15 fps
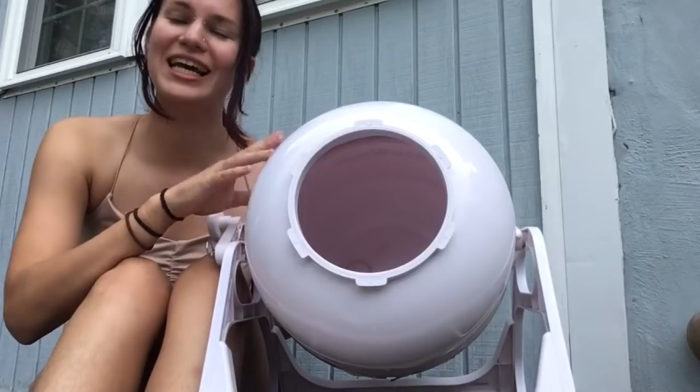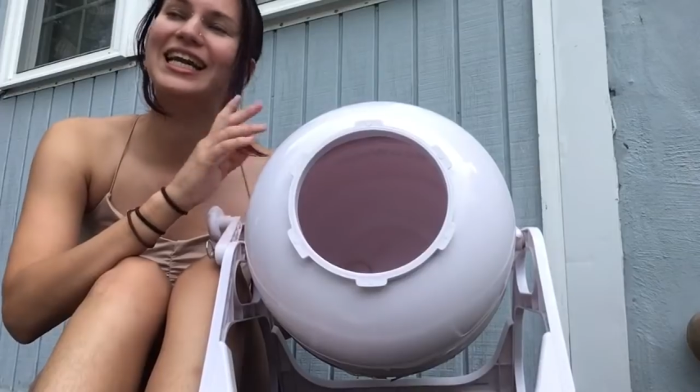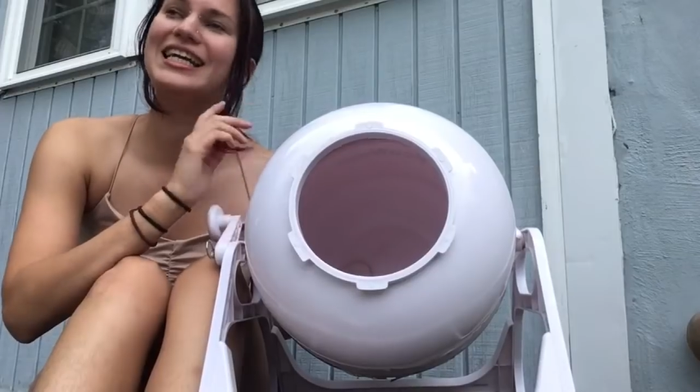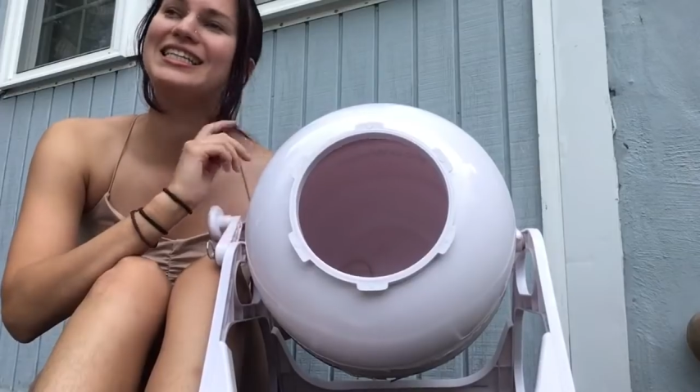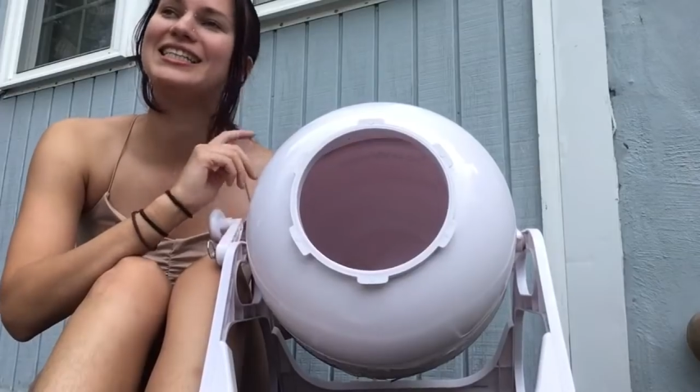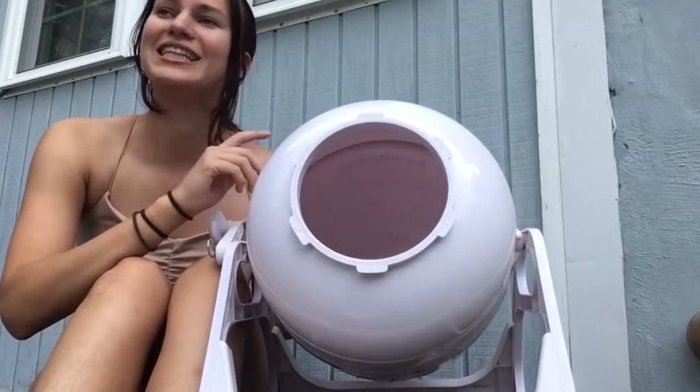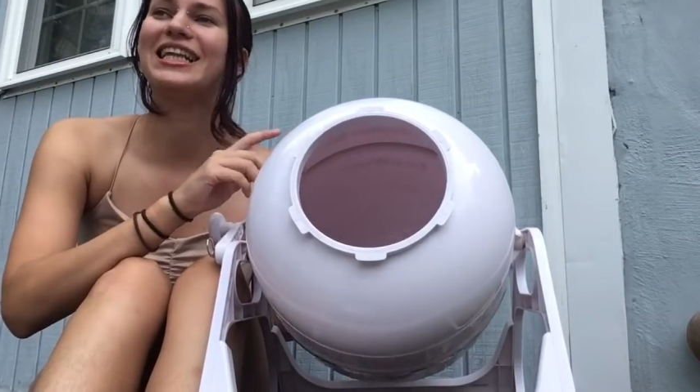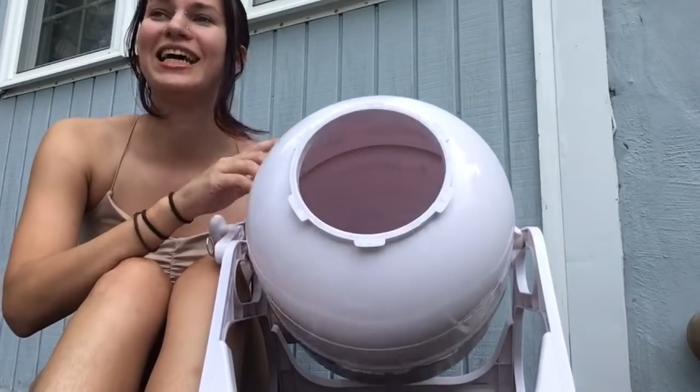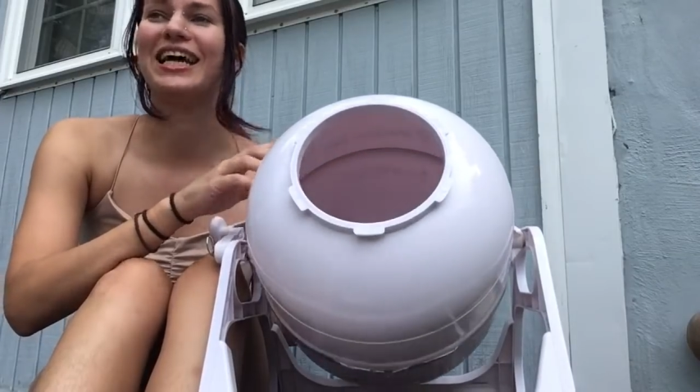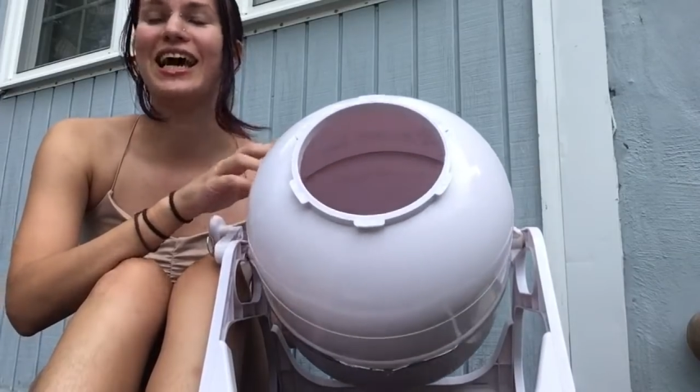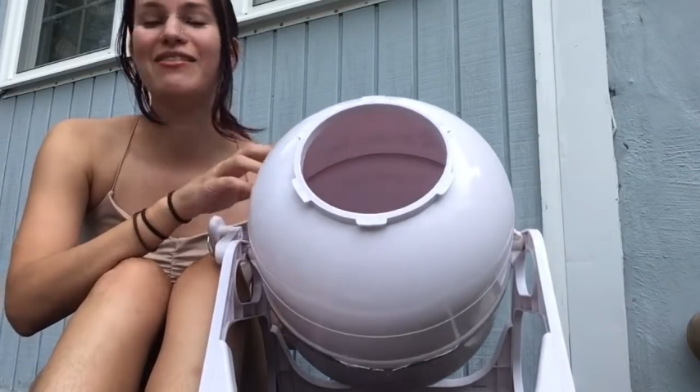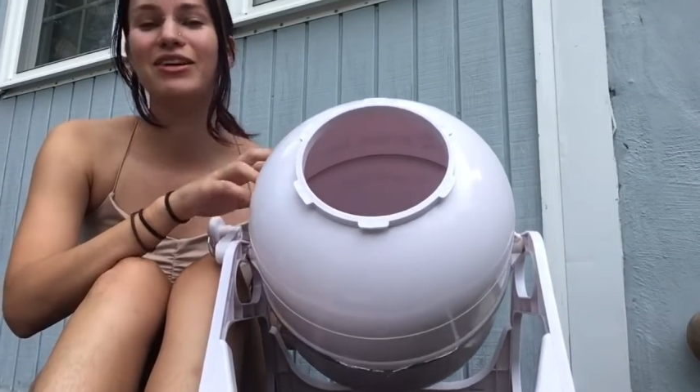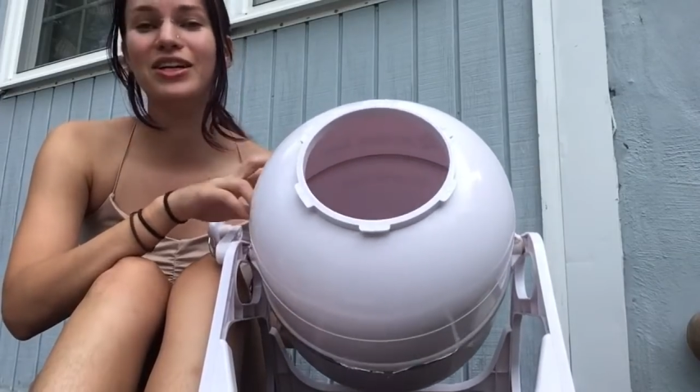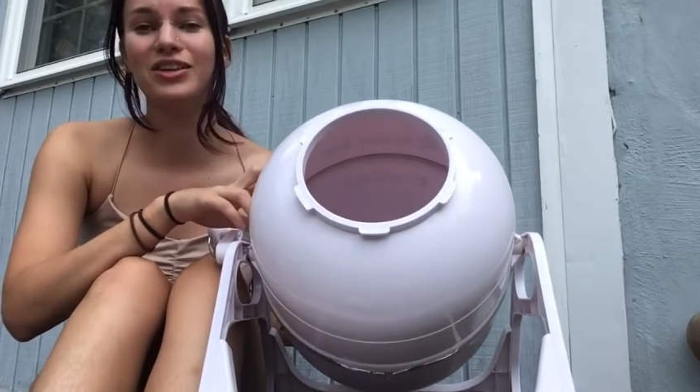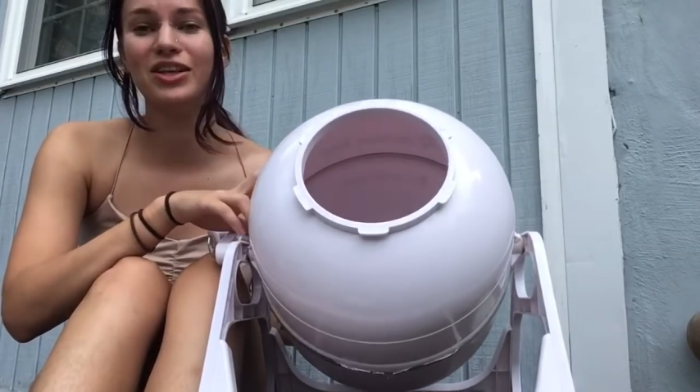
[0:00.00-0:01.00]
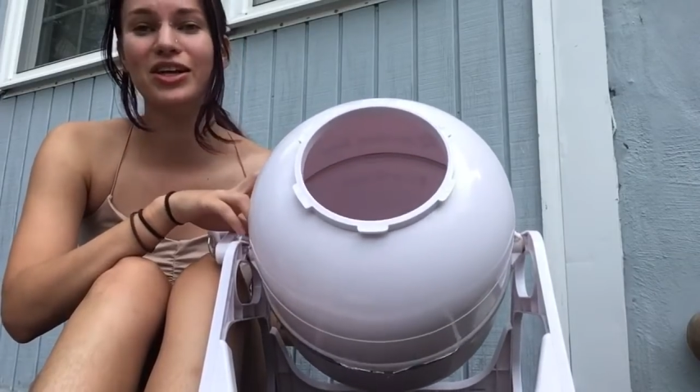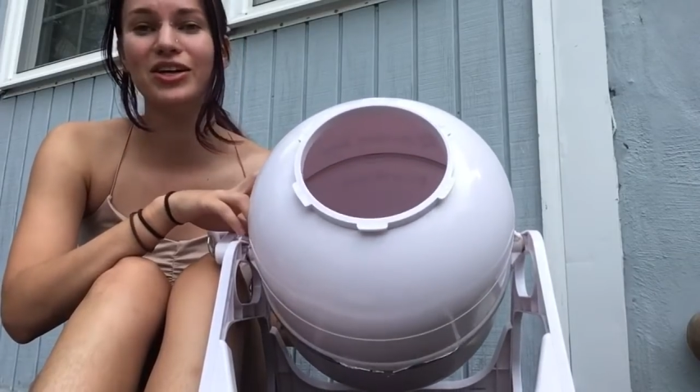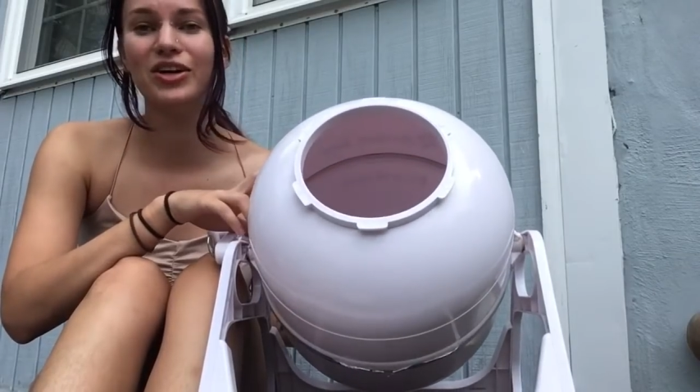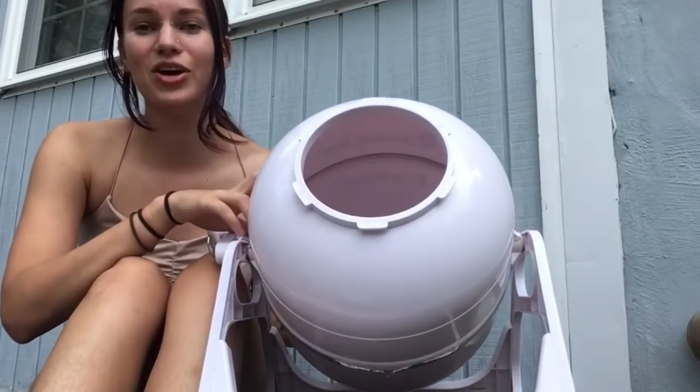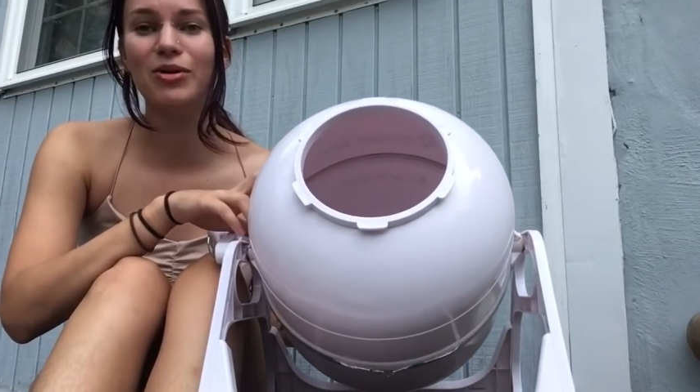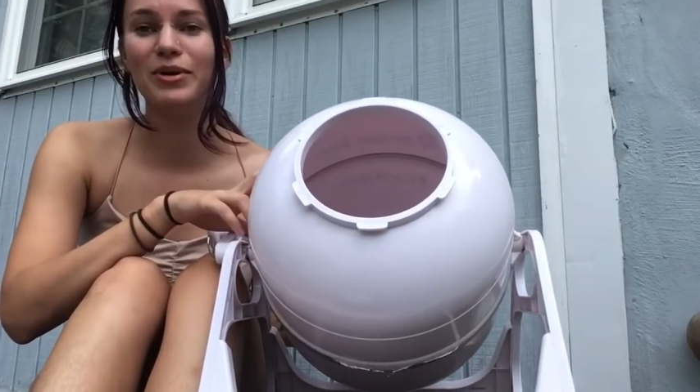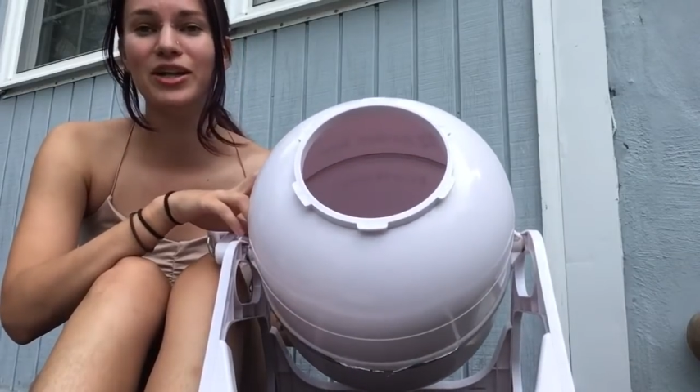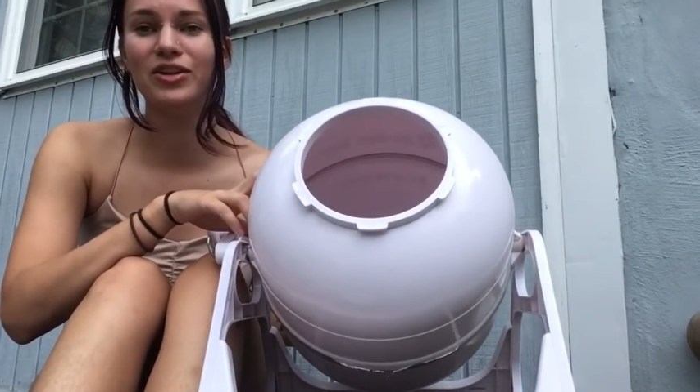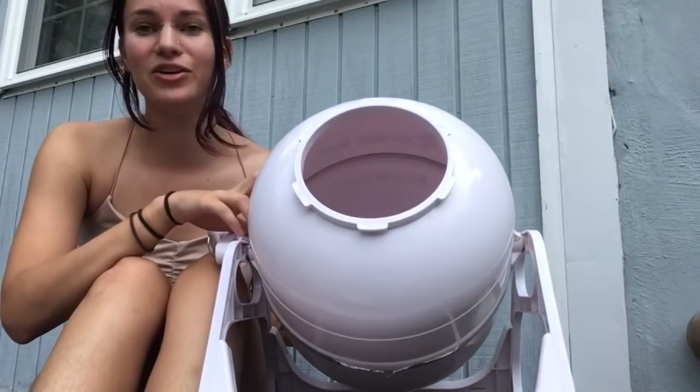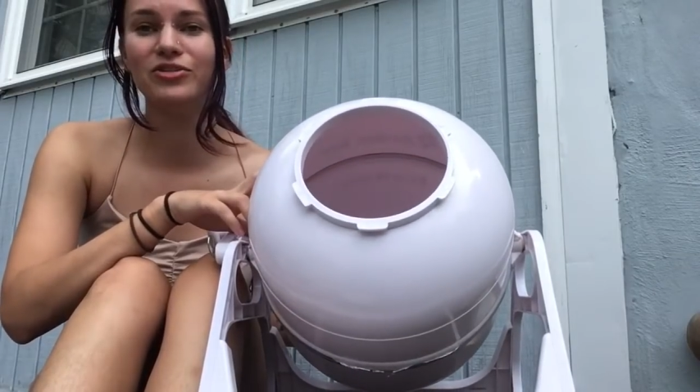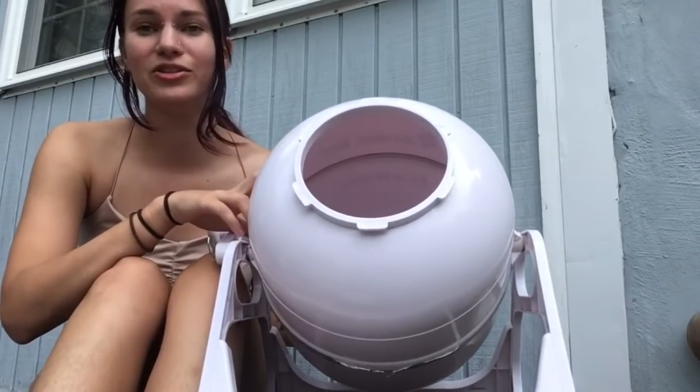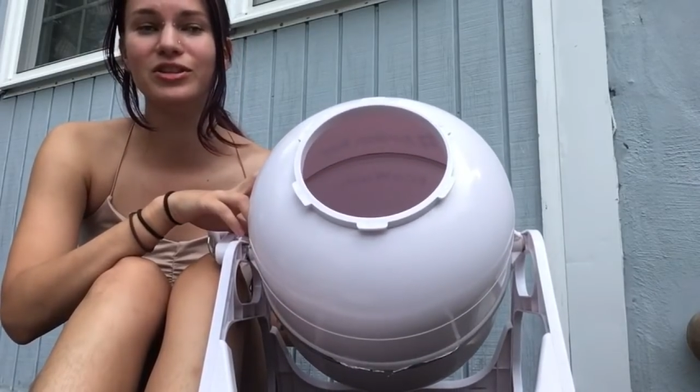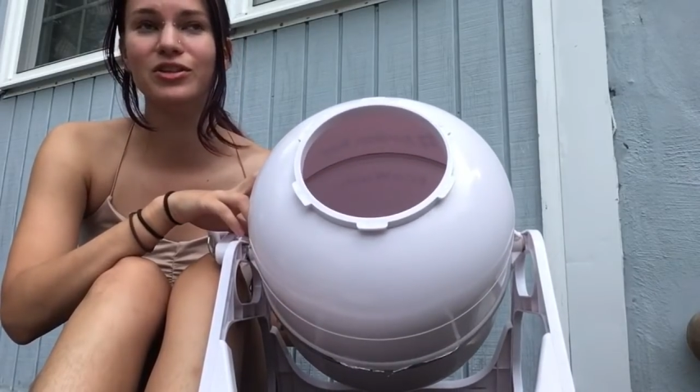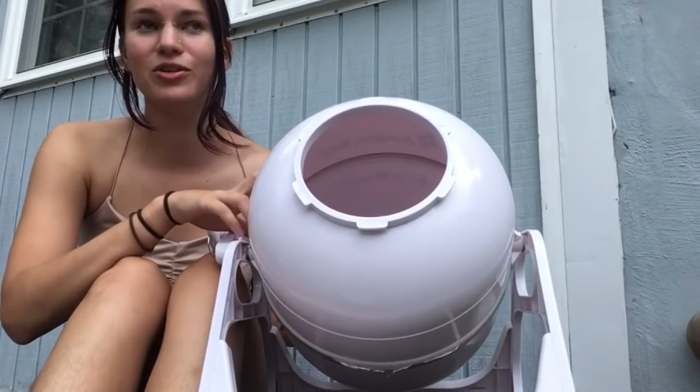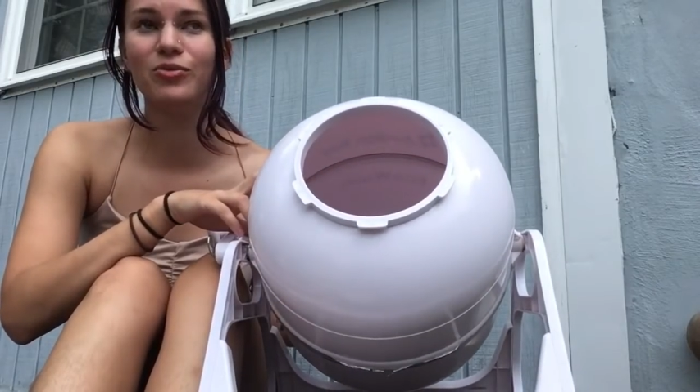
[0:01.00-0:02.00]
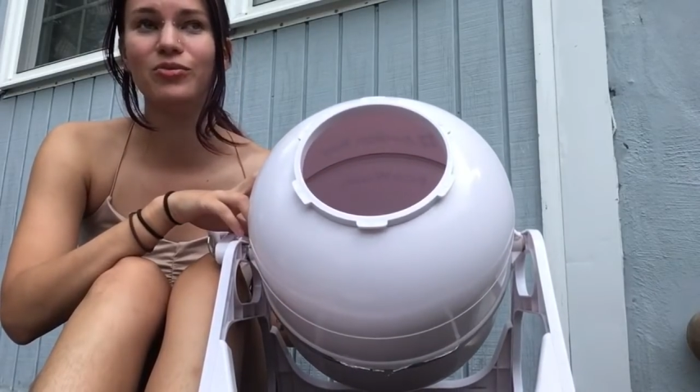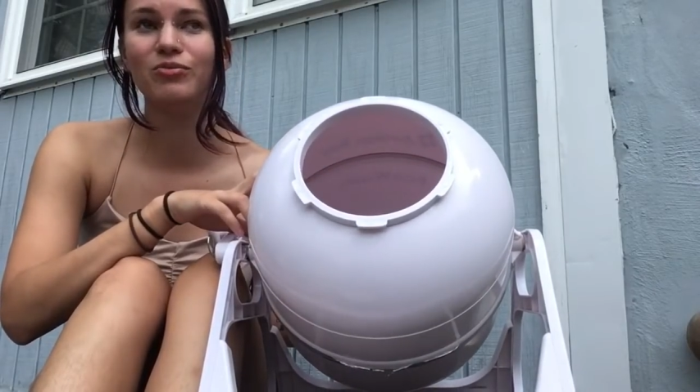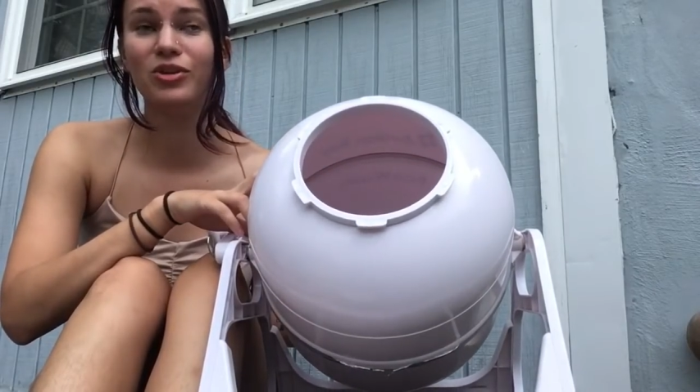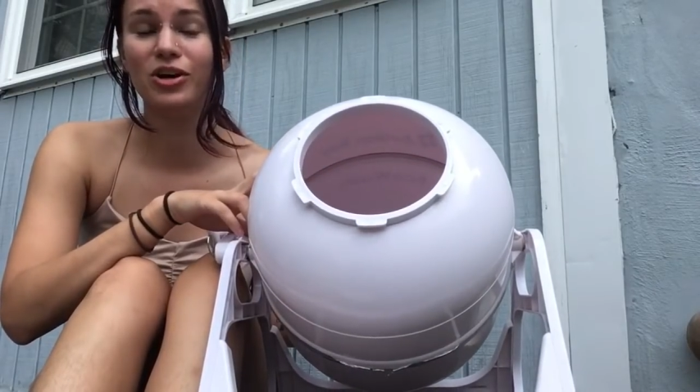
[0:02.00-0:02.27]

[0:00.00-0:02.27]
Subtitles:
and I didn't like having to lug all my laundry to the